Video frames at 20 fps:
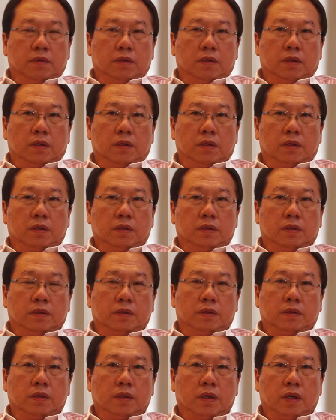
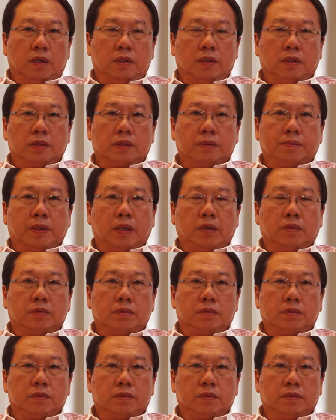I think it's about,
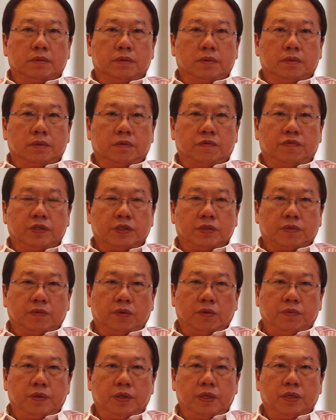first of all,
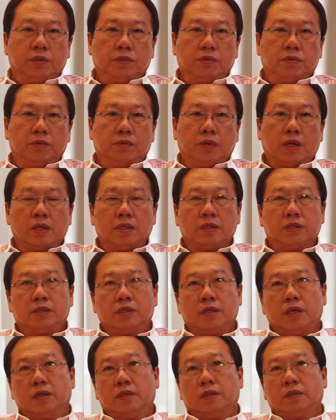we need to
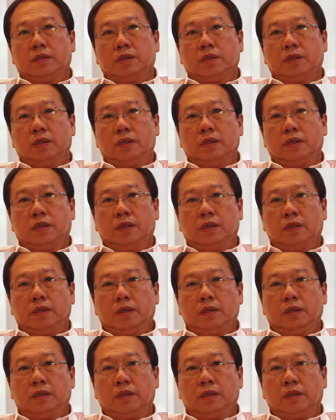understand the